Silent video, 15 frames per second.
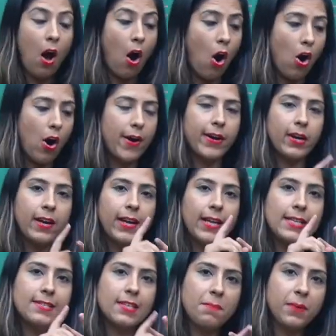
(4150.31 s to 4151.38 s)
or
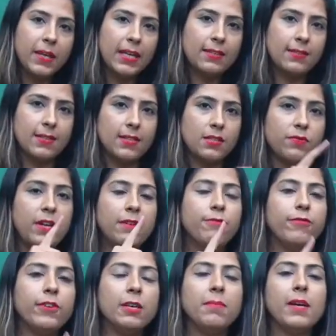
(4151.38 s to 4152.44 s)
in some cases when
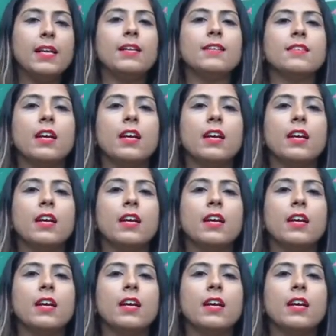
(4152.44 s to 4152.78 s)
female is